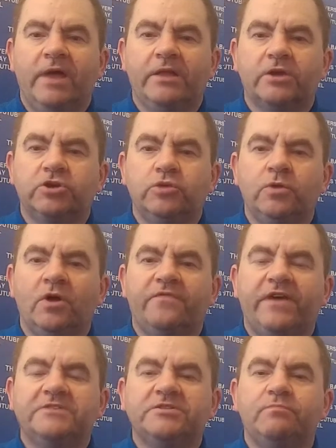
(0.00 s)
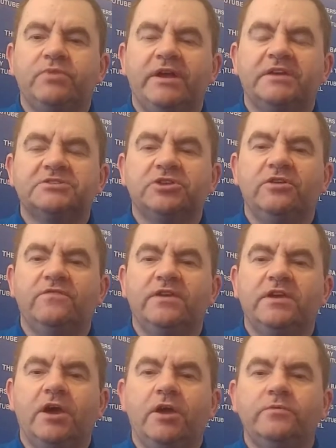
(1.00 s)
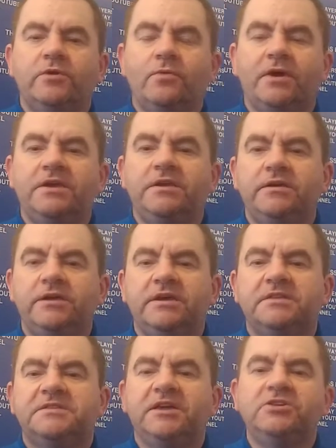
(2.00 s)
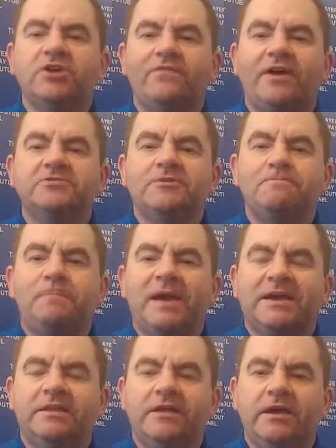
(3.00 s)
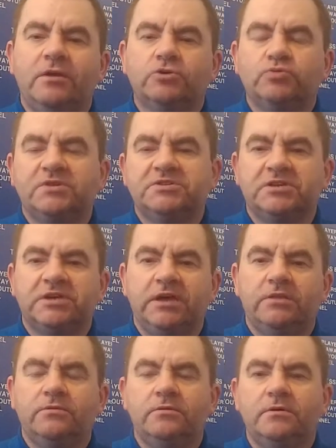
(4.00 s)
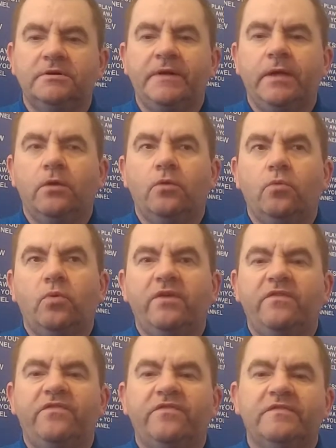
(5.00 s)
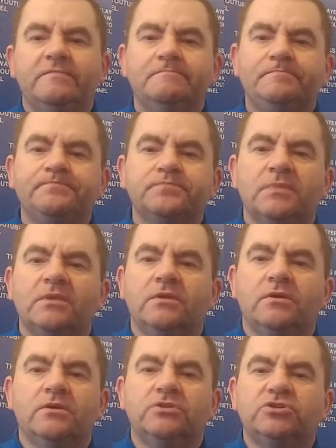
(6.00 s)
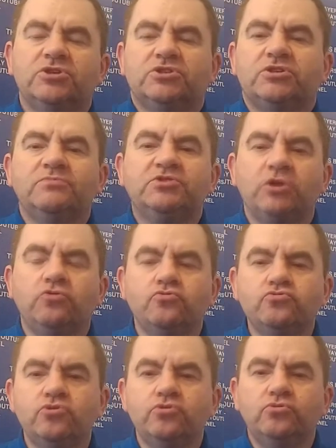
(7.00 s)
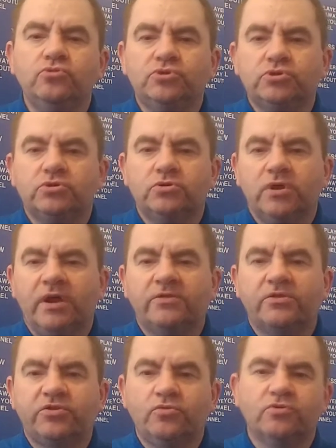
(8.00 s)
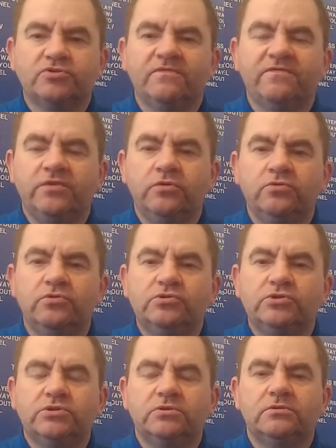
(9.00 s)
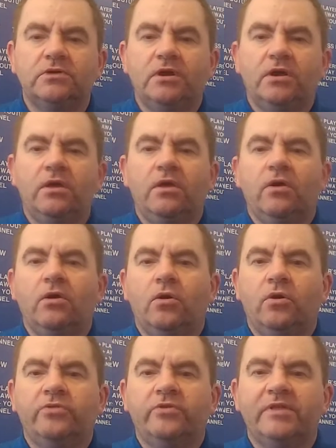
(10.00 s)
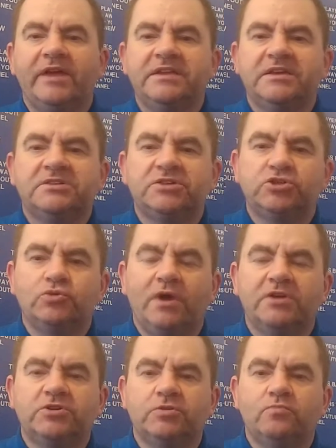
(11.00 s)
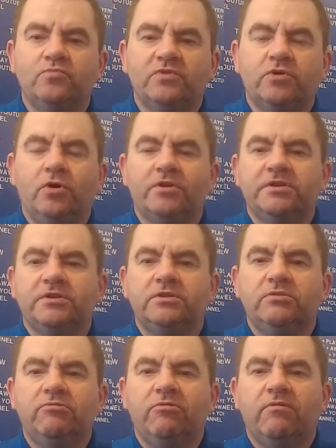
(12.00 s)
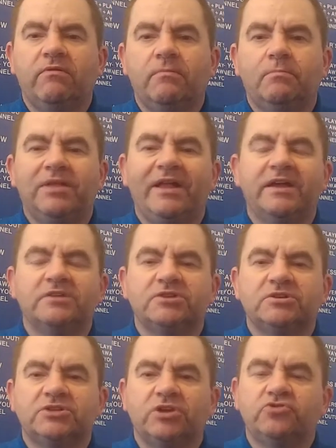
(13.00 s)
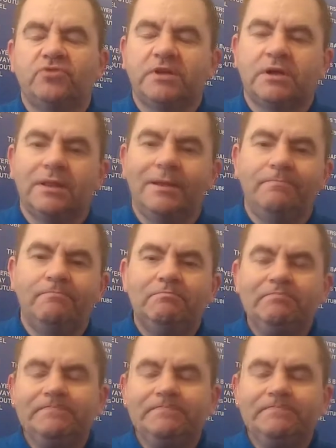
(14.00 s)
Hello, QPR fans and players, TV, home and away. DJ Ranger back in the house once again with just some general news and thoughts and views on the latest situation regarding players, etc. at the club.